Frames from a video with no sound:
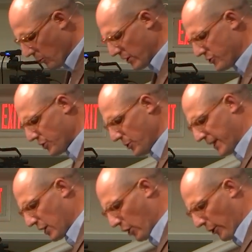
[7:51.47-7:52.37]
would you
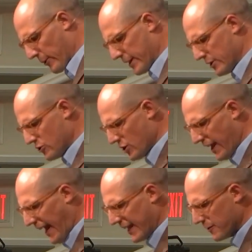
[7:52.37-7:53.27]
encourage,
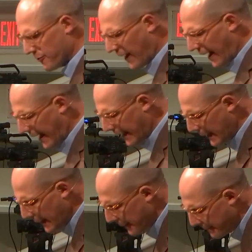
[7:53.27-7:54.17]
edify,
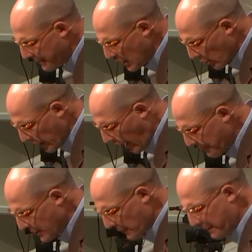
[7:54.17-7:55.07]
build
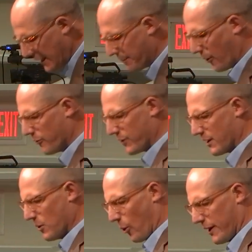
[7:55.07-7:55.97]
up your people for
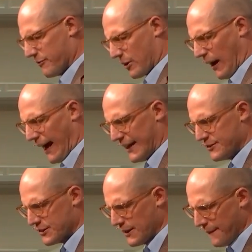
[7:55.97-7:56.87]
the glory of
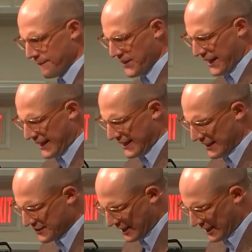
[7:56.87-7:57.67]
Christ? And it's